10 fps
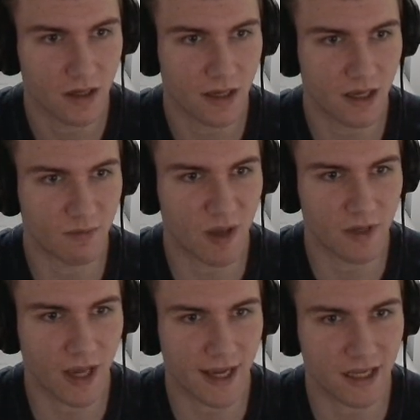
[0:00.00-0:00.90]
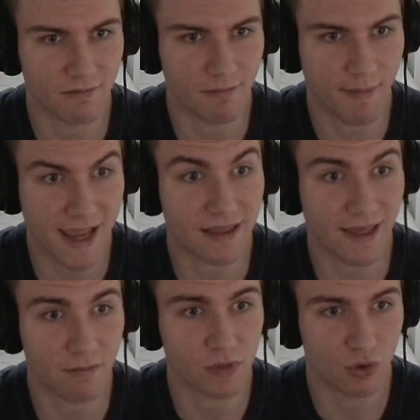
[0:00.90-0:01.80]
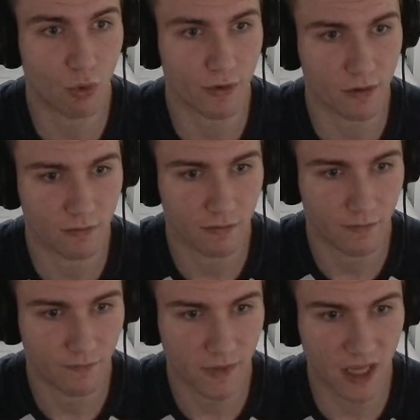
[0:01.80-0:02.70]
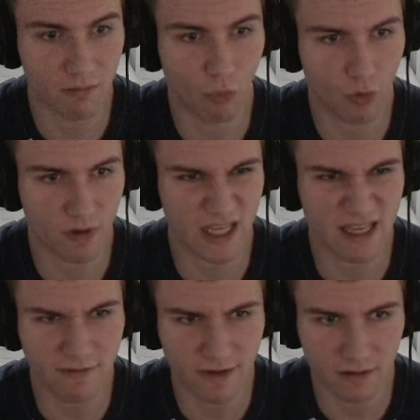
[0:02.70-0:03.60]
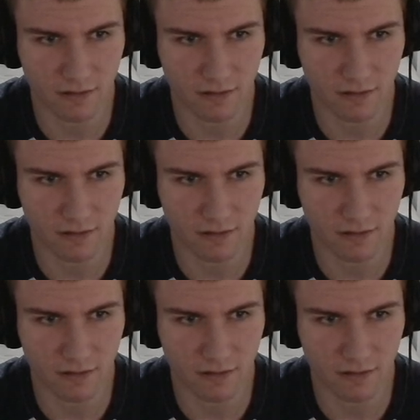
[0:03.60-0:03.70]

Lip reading: and maybe I can make them shorter and more even.